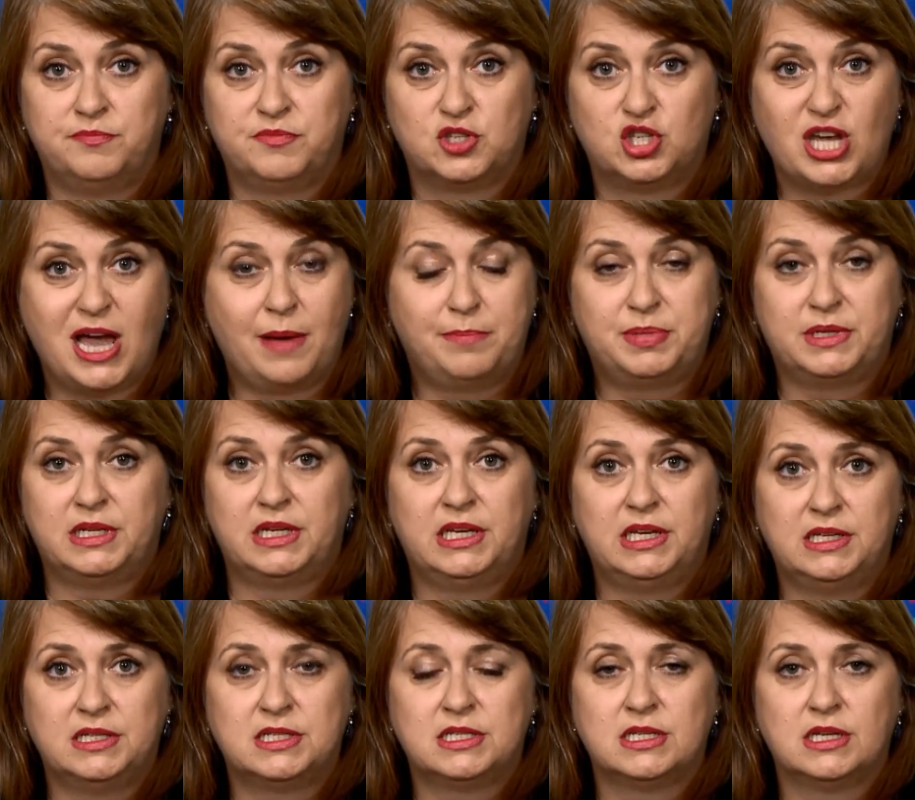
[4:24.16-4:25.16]

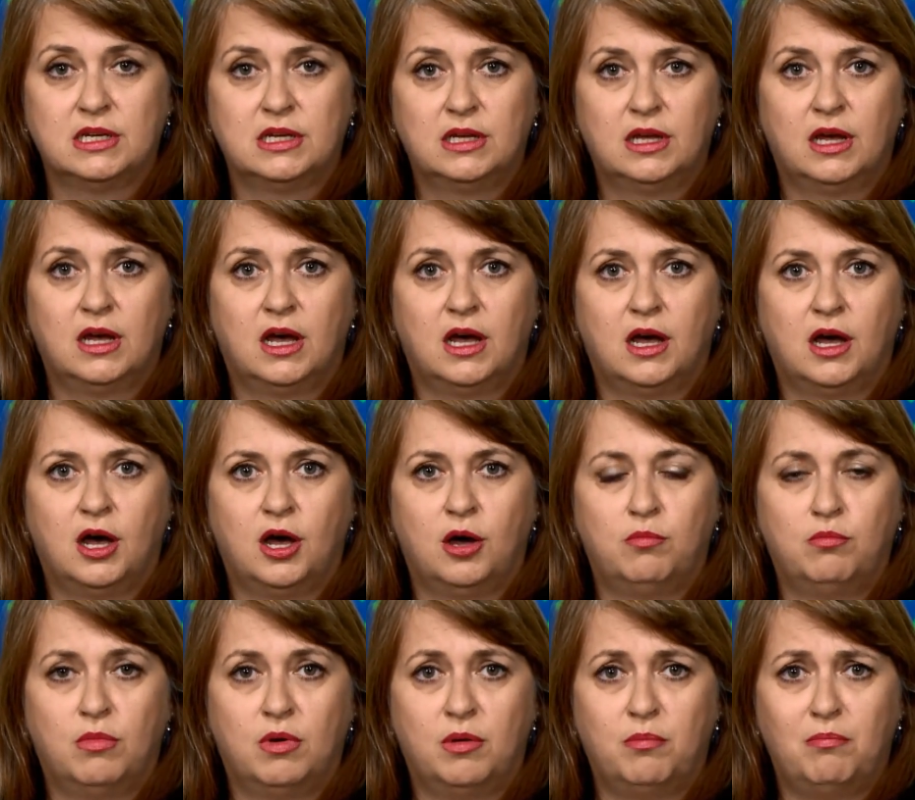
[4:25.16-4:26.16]
Japanese
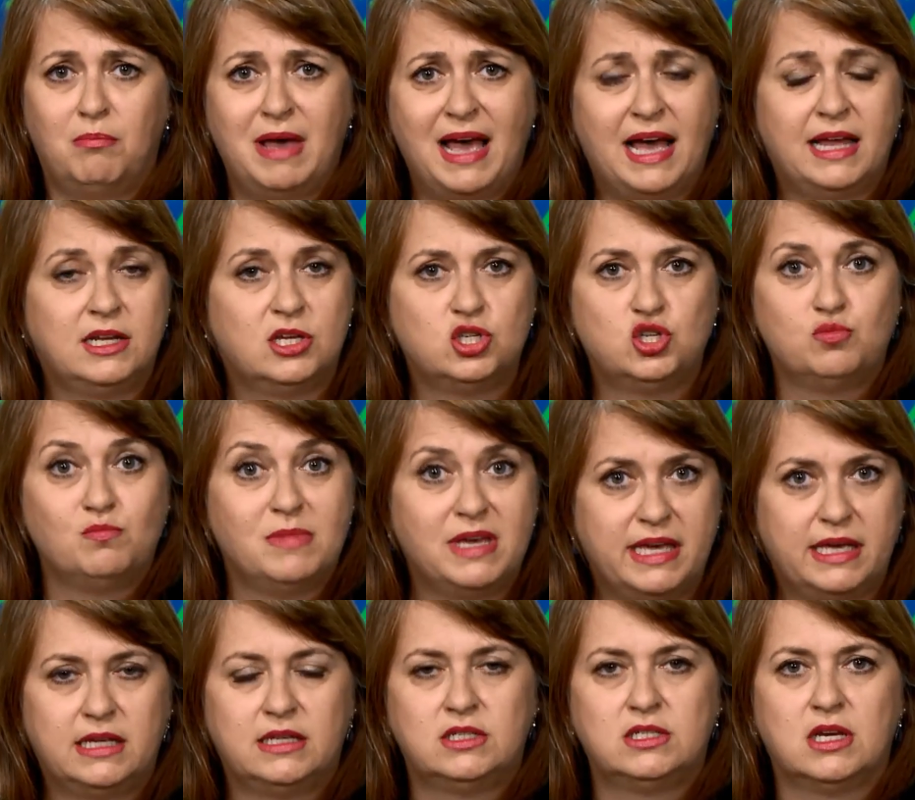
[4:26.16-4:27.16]

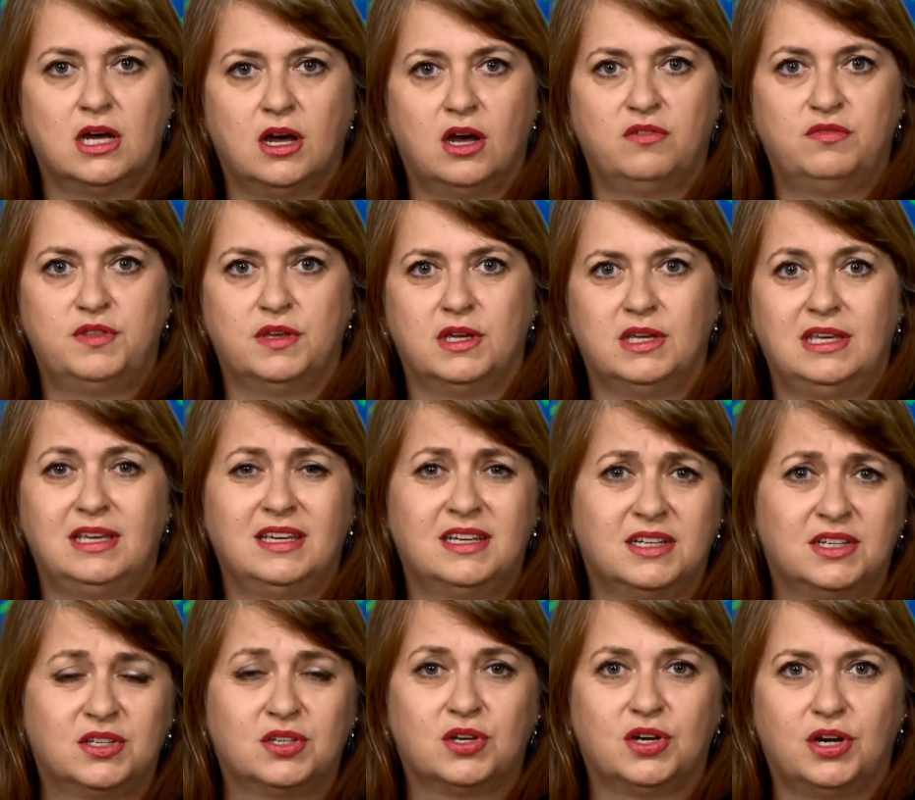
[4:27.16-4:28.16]
management of the
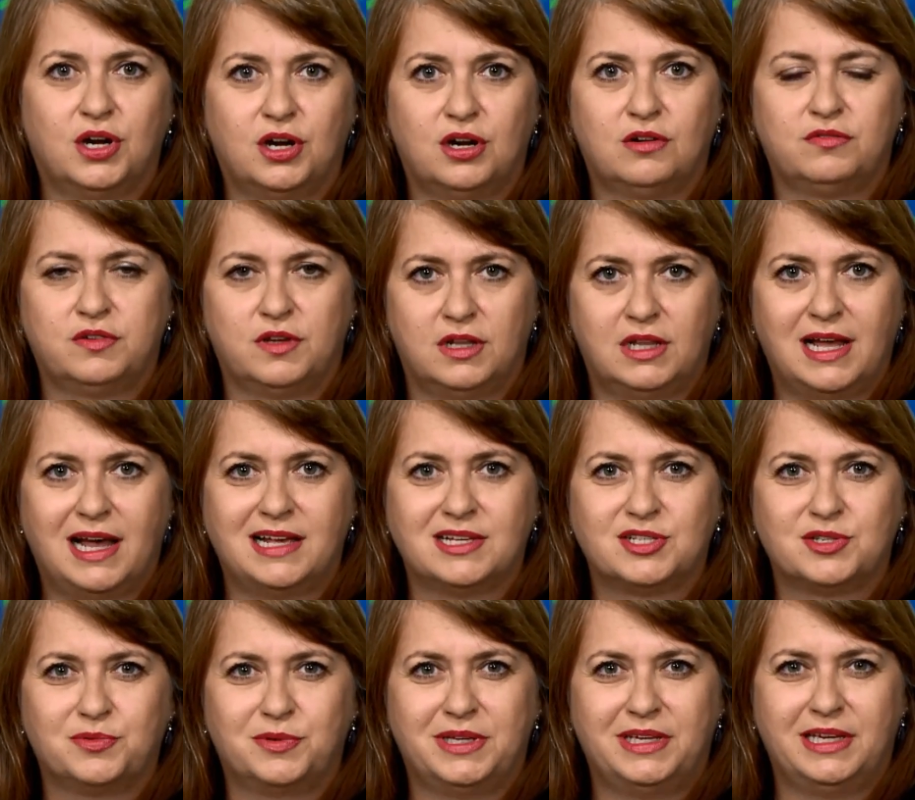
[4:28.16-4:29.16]
yield curve
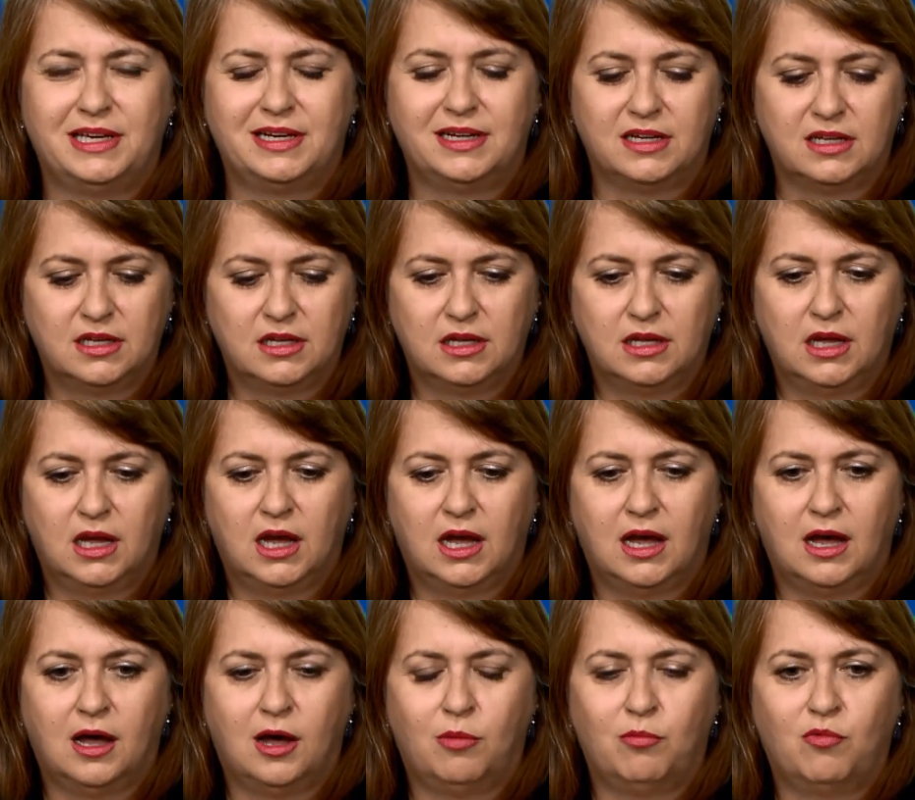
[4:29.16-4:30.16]
last week,
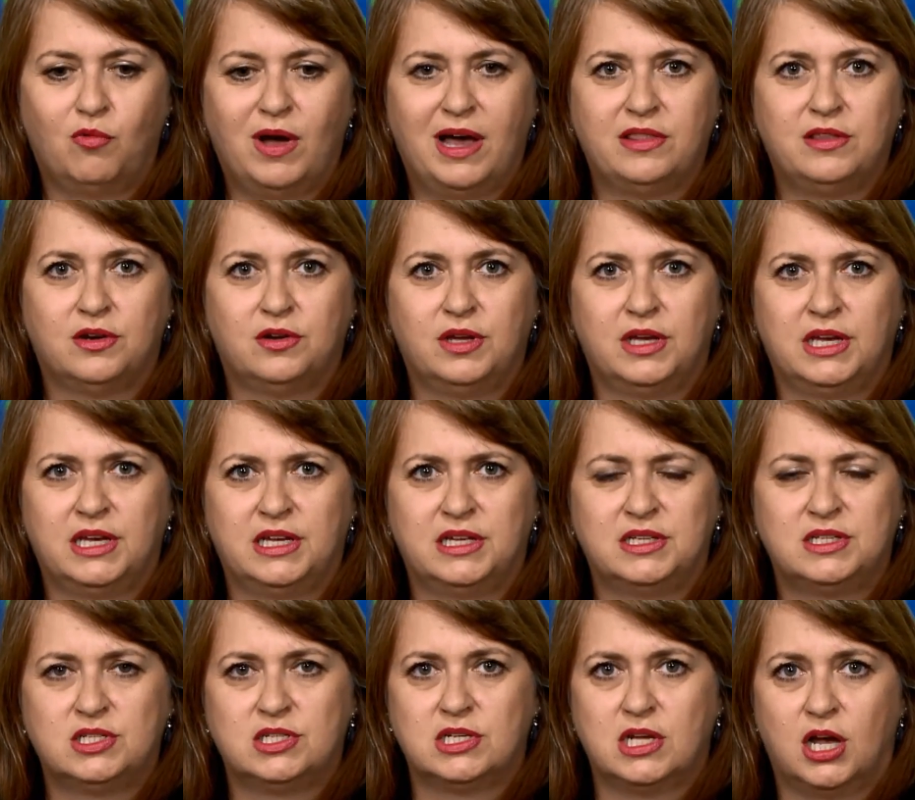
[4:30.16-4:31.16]
whether
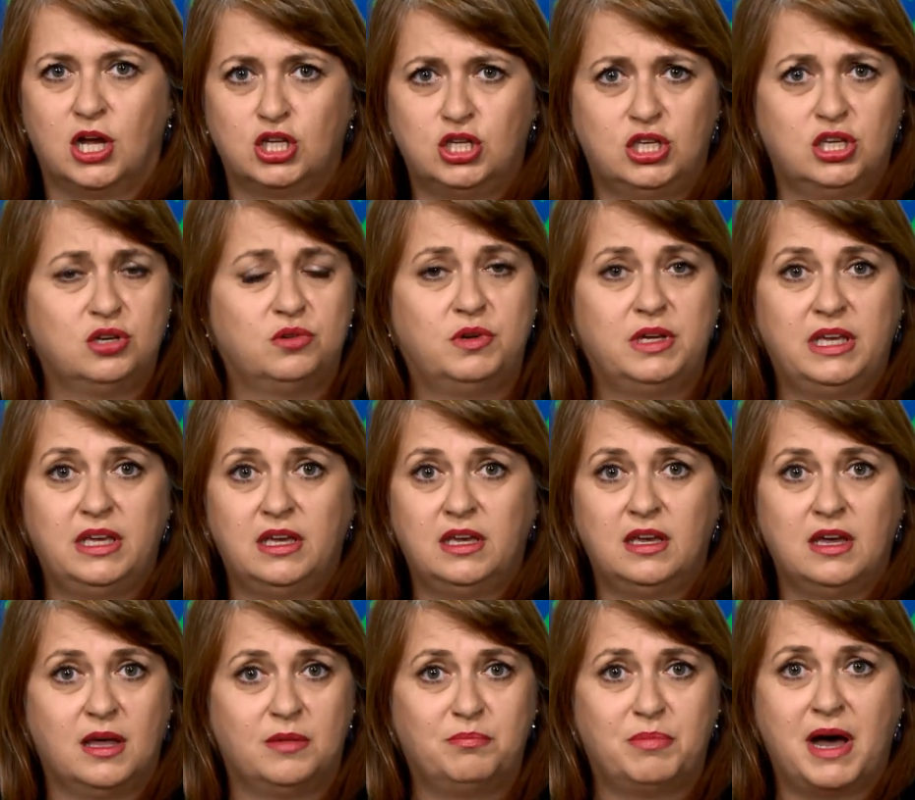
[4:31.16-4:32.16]
it's
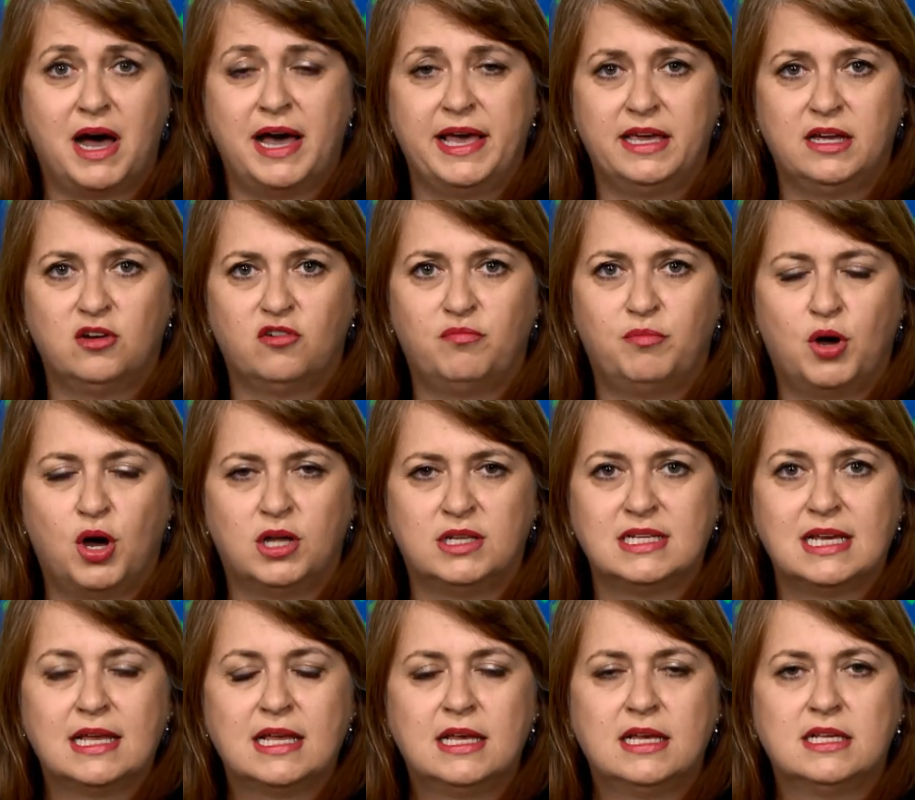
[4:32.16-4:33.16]
QE and buying of bonds.